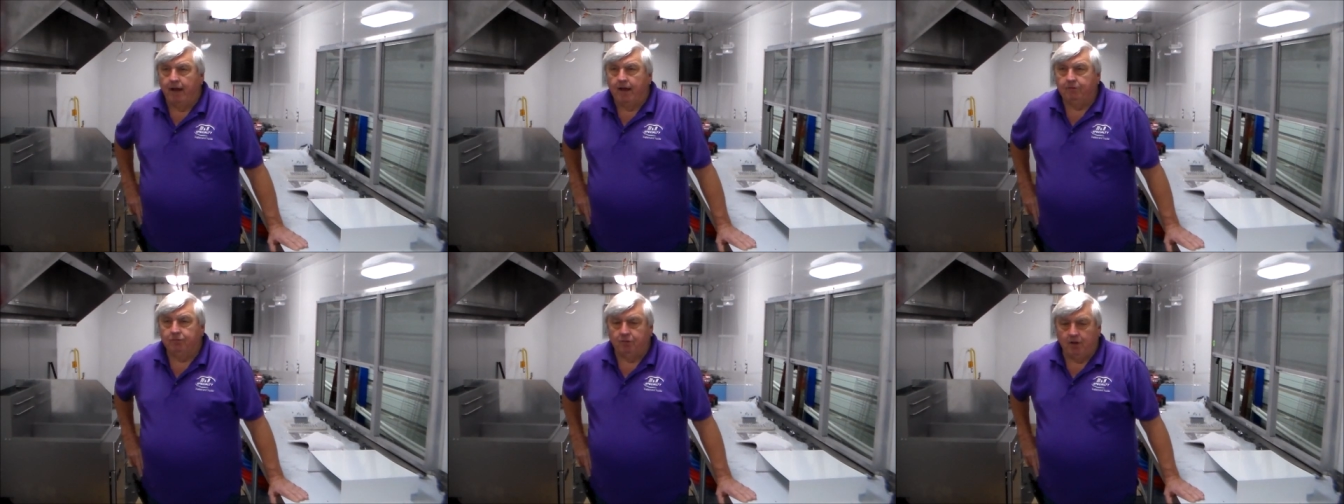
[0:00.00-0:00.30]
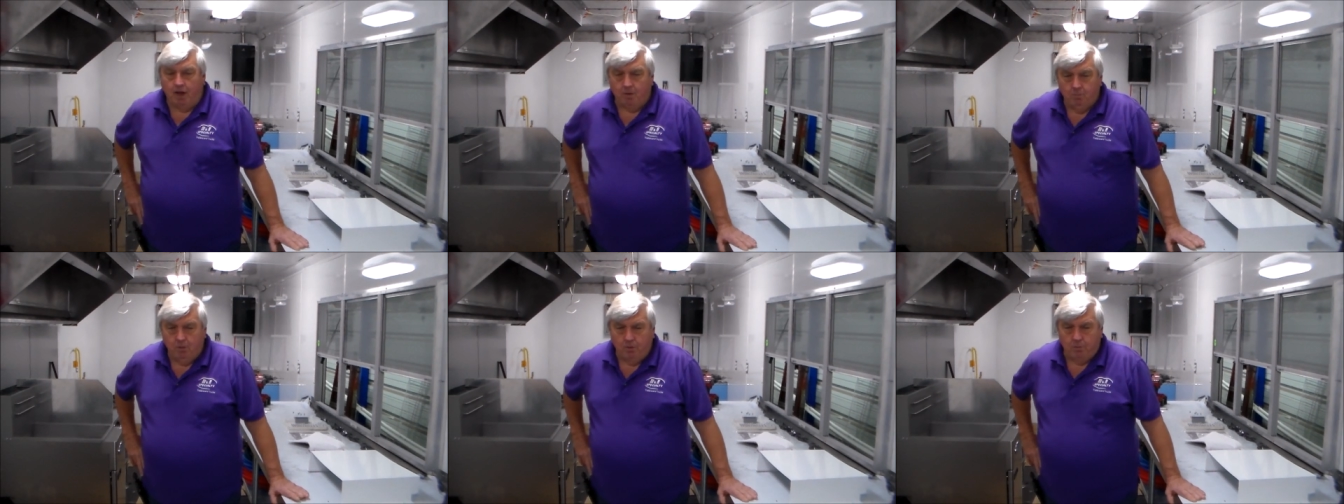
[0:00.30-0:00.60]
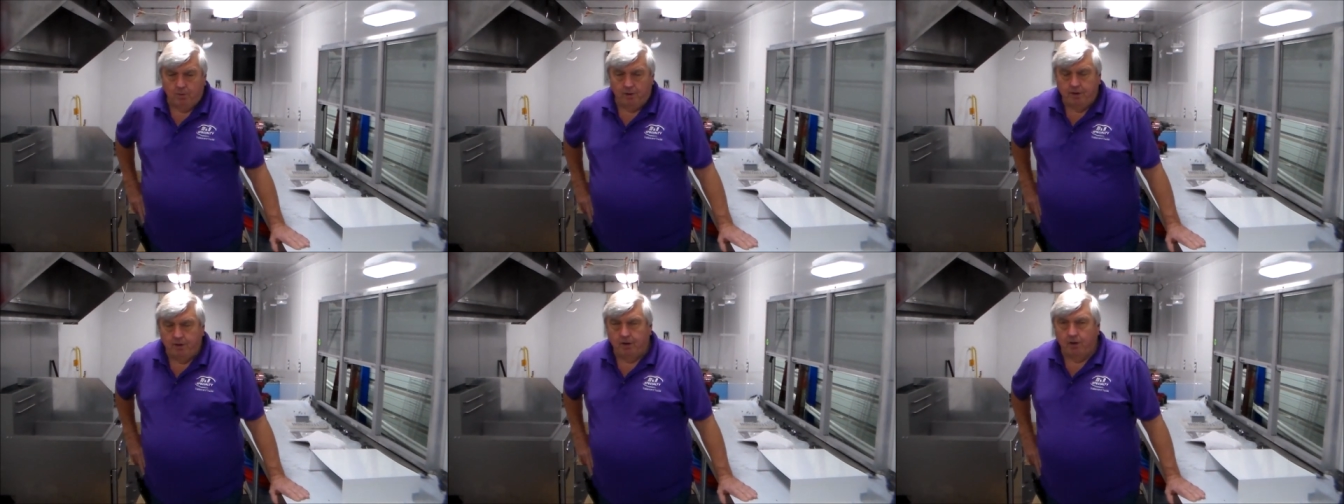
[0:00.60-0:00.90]
last time we
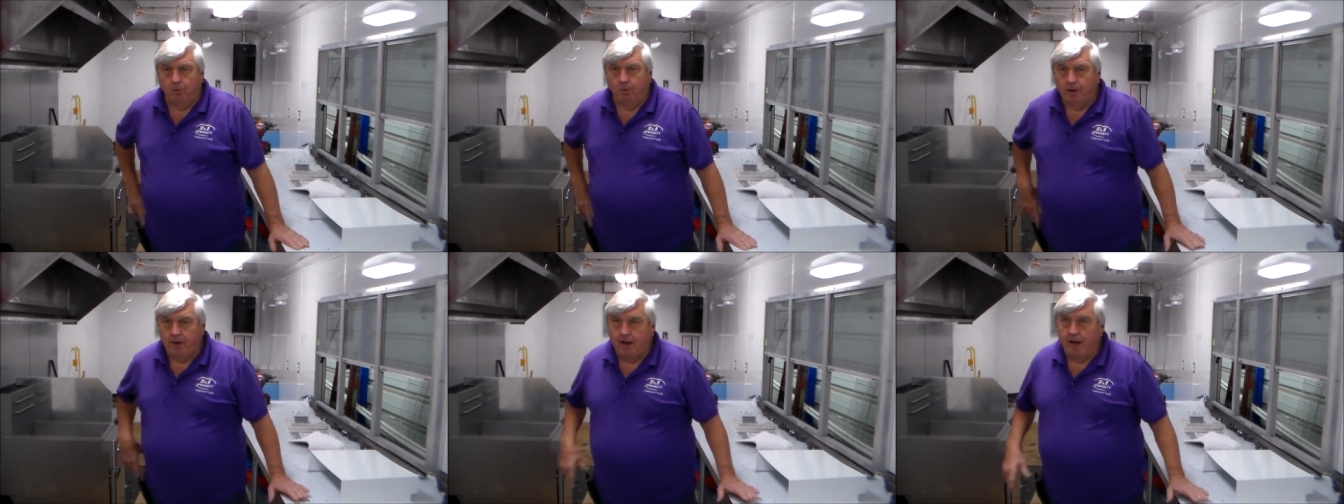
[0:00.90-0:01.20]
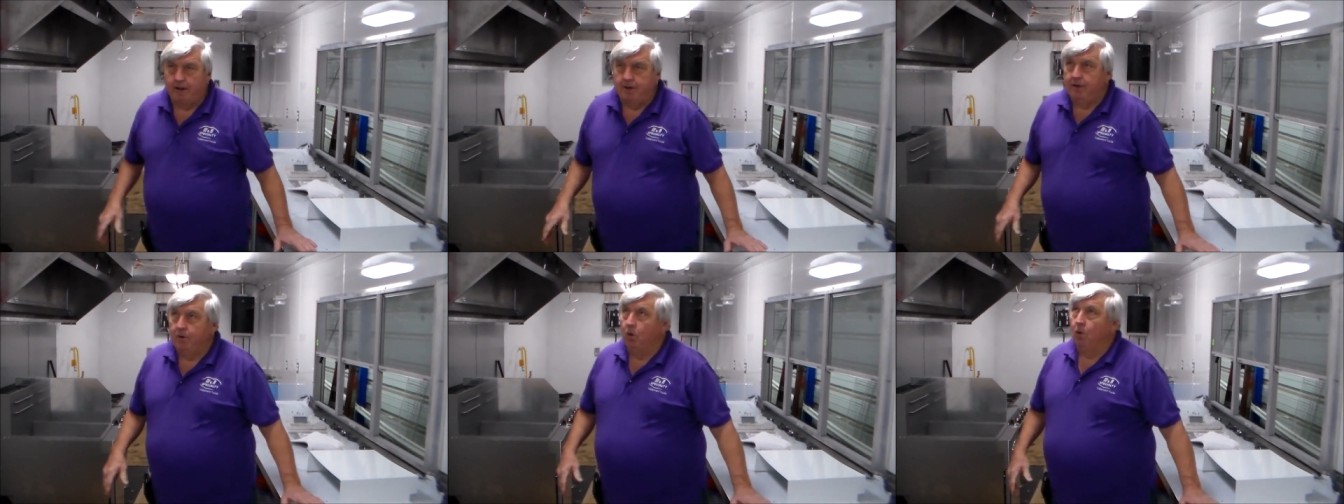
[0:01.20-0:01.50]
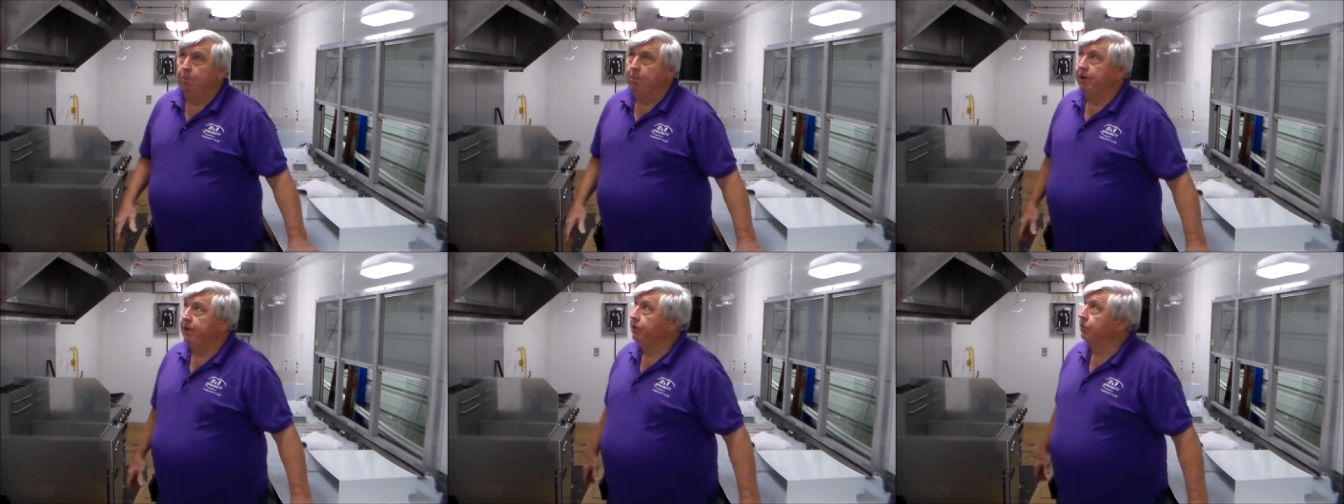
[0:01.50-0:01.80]
were here, we had the
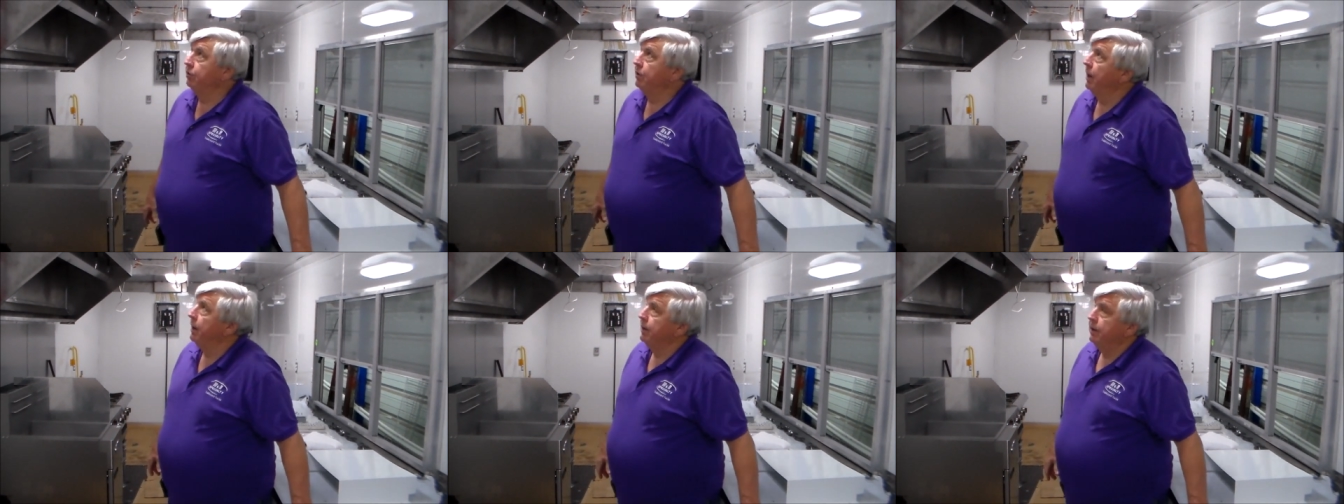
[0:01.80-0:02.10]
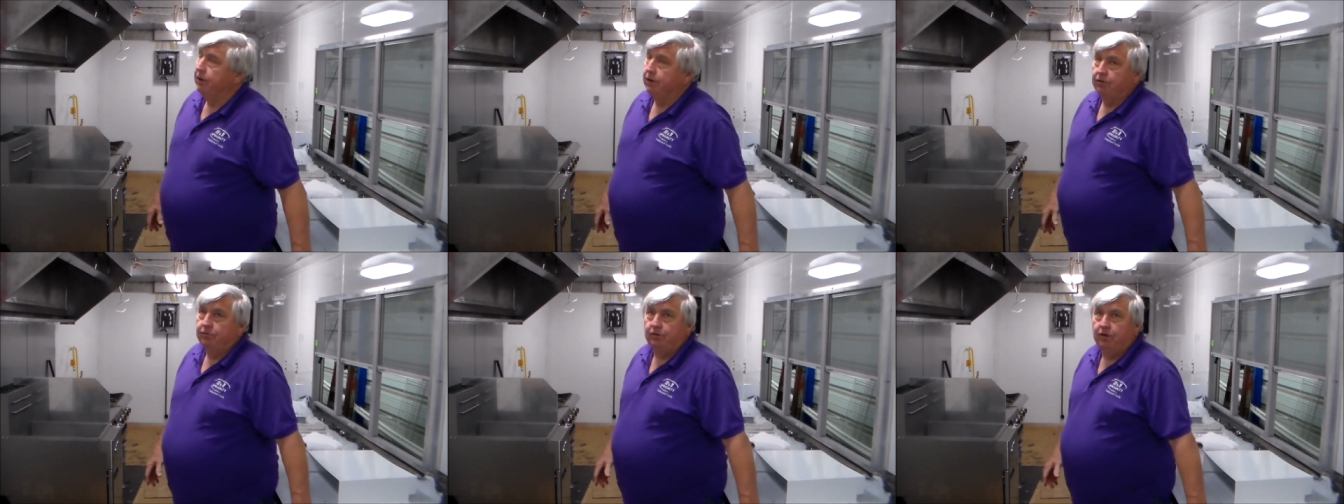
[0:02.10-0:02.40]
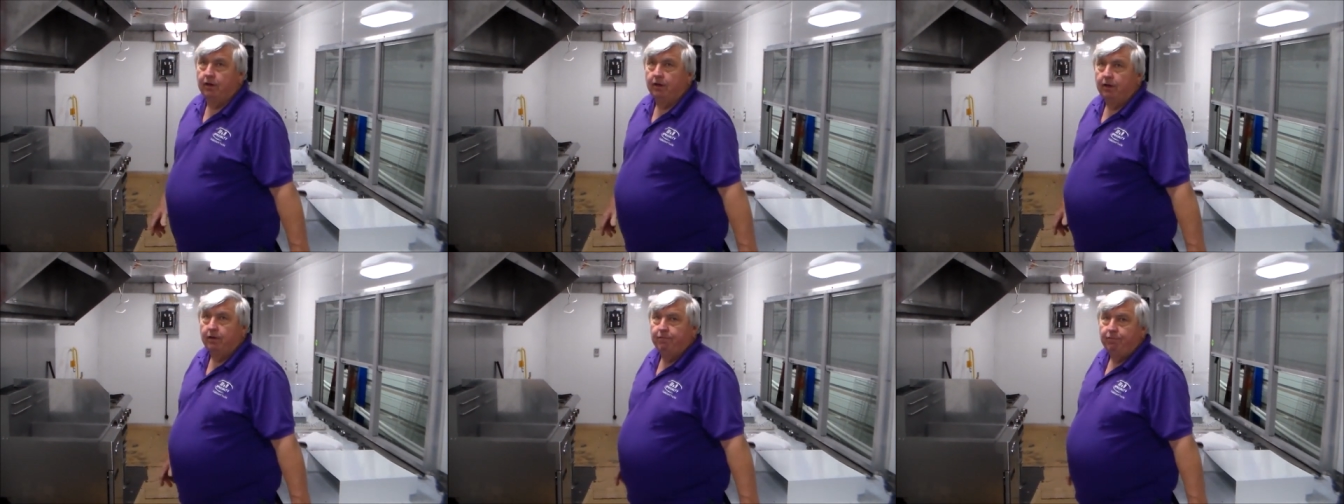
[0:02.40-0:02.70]
openings cut in the
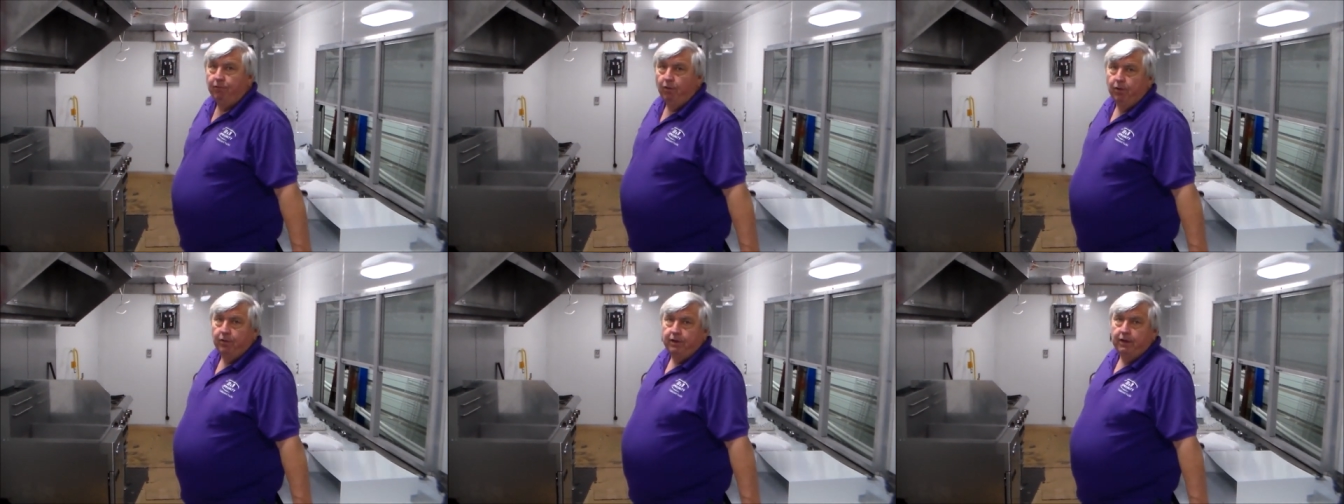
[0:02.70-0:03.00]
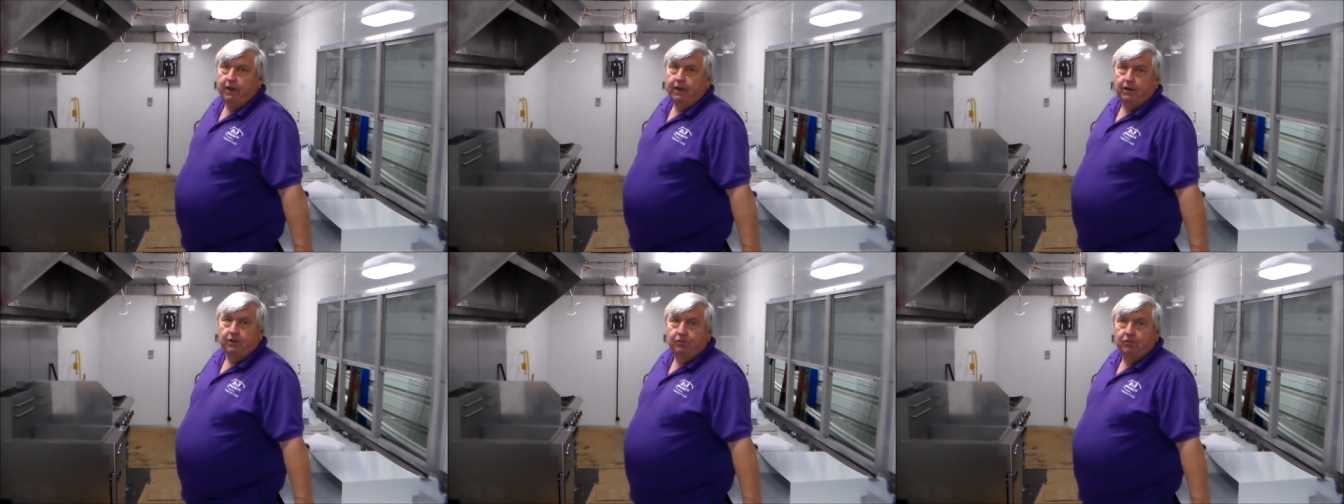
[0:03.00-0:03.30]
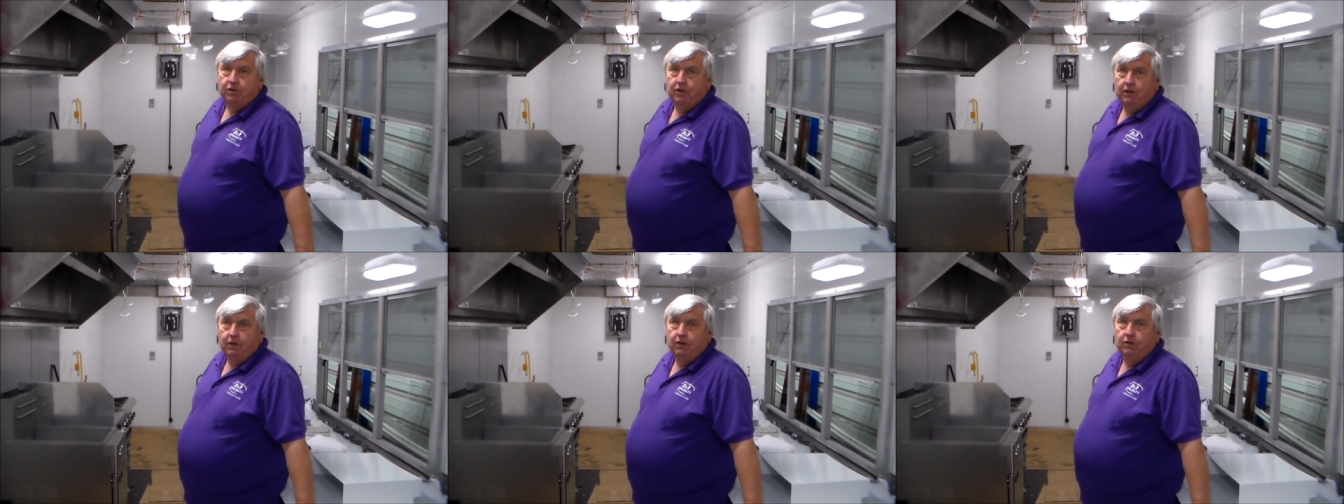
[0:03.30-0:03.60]
ceiling for the
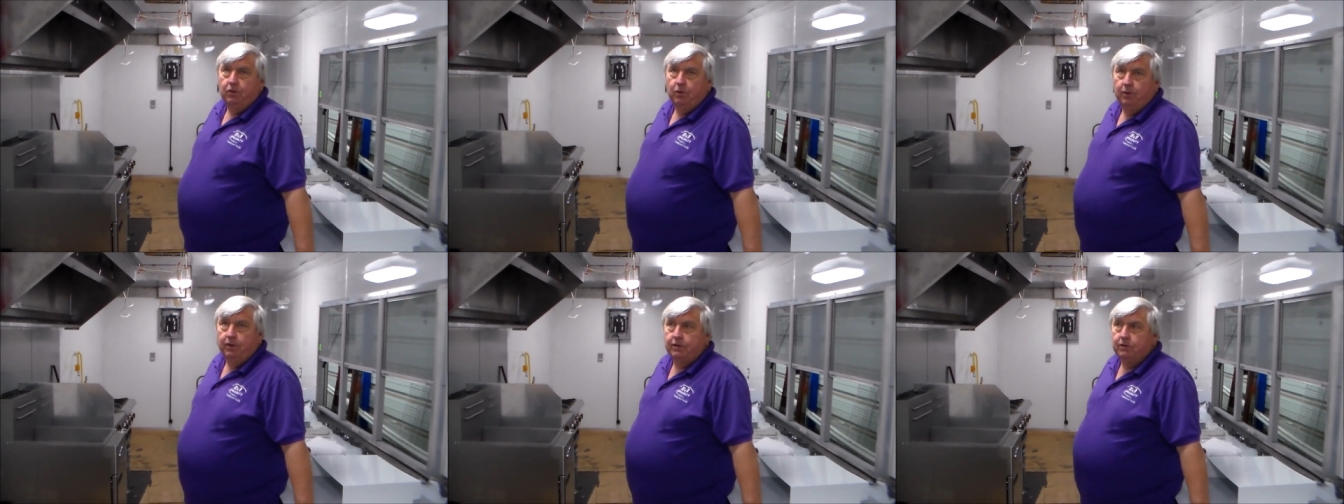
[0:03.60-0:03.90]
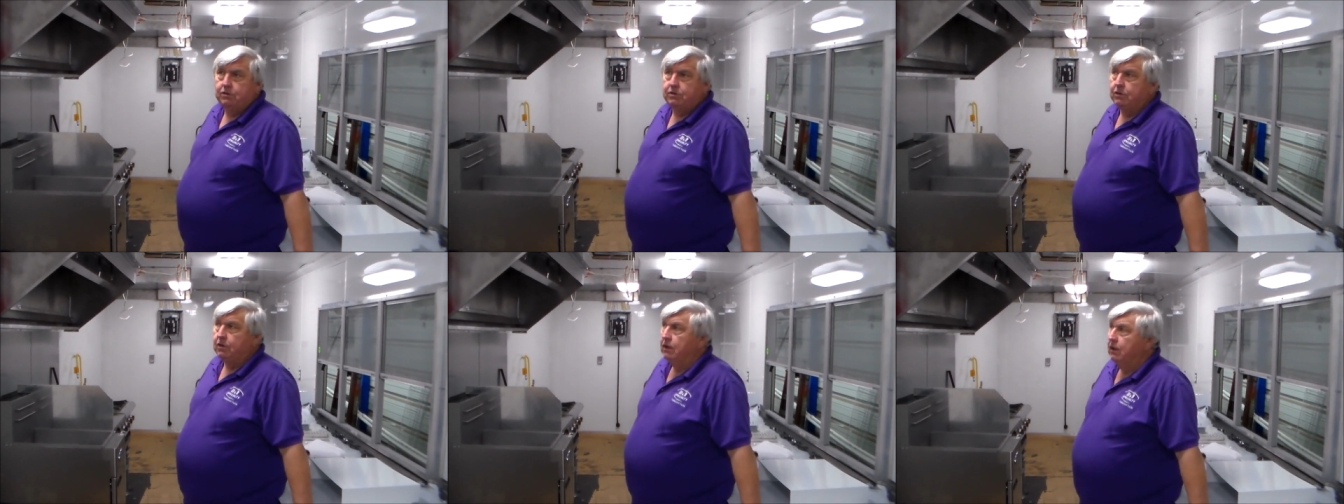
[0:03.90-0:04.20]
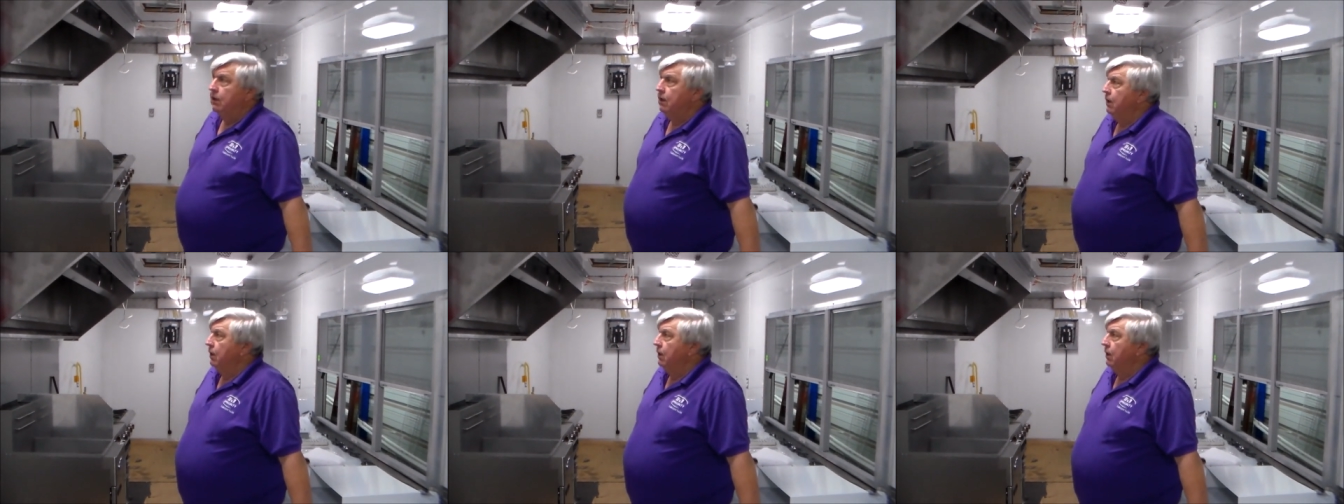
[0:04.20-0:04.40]
AC and units.